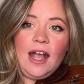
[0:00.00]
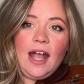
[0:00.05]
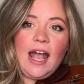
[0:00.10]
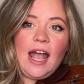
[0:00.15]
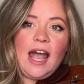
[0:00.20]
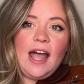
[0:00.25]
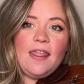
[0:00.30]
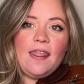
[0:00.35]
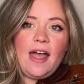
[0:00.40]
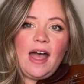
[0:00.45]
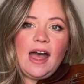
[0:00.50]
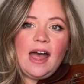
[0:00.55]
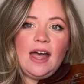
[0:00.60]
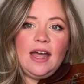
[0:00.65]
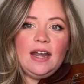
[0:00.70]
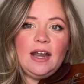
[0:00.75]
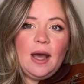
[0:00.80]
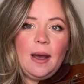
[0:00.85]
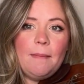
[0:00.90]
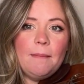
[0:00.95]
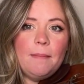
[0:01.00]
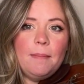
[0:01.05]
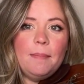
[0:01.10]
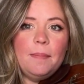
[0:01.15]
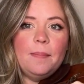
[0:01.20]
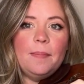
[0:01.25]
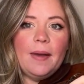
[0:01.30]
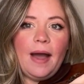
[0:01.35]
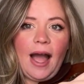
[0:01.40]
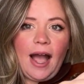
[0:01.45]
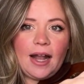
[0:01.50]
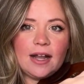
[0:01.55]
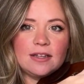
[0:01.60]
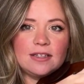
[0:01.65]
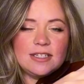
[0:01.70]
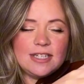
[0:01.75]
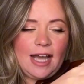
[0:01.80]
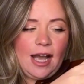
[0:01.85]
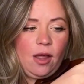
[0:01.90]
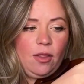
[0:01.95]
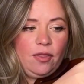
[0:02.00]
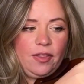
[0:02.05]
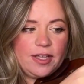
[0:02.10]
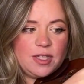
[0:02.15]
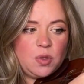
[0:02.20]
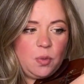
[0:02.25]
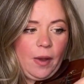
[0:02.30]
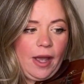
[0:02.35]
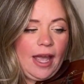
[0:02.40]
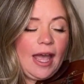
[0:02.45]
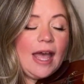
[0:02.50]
and then back down this way.